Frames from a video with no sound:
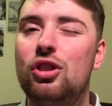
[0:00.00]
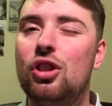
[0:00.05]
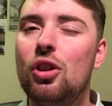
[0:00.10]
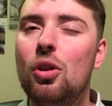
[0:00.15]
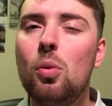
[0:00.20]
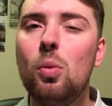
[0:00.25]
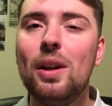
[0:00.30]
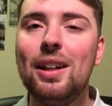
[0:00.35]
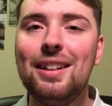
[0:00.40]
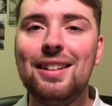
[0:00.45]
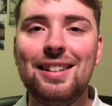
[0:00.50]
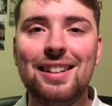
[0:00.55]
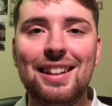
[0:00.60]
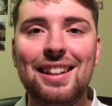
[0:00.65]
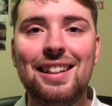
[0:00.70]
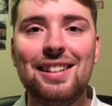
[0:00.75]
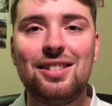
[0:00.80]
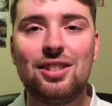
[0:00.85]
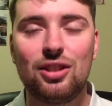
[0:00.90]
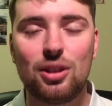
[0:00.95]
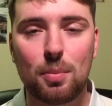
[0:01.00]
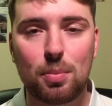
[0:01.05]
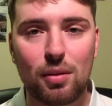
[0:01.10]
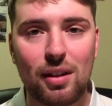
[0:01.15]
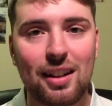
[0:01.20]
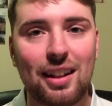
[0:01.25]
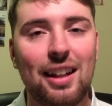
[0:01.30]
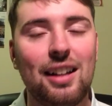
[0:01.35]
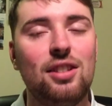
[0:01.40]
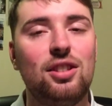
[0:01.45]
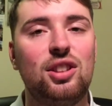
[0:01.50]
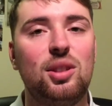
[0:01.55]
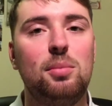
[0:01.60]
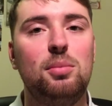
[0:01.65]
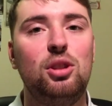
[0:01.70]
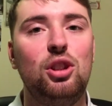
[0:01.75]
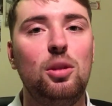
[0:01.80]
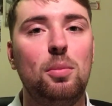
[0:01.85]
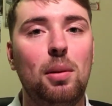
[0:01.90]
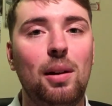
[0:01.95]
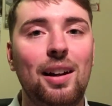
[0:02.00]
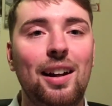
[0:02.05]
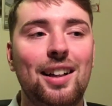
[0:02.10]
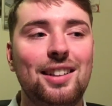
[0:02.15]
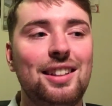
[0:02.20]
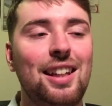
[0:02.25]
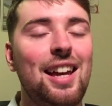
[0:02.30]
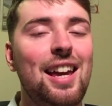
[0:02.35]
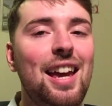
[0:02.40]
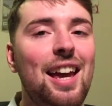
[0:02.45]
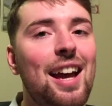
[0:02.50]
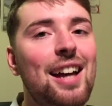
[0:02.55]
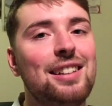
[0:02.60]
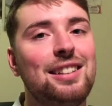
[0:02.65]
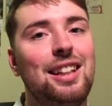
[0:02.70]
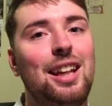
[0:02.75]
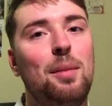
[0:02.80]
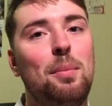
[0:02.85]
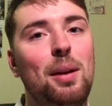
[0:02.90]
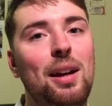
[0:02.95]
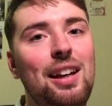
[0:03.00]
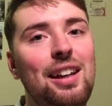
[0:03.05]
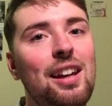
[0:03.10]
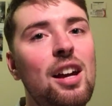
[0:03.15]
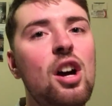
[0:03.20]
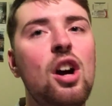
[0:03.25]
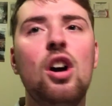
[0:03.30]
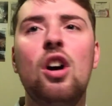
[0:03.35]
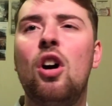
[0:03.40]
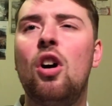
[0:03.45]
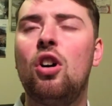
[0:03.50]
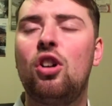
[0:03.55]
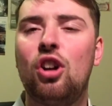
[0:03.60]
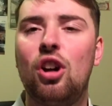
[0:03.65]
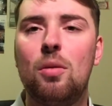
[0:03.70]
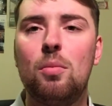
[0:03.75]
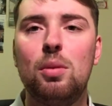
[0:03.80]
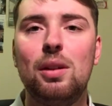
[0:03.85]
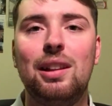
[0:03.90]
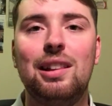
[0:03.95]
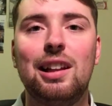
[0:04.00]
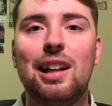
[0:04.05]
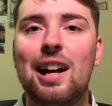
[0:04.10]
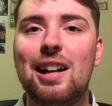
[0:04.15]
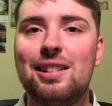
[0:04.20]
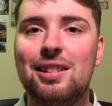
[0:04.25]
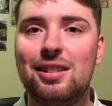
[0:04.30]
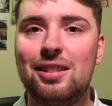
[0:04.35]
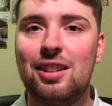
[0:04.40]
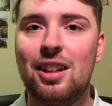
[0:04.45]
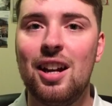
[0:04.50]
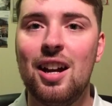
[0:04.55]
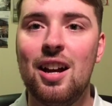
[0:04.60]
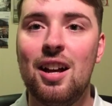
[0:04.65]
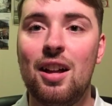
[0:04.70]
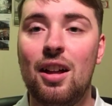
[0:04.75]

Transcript: Do we need to bring in some new players ASAP or can we last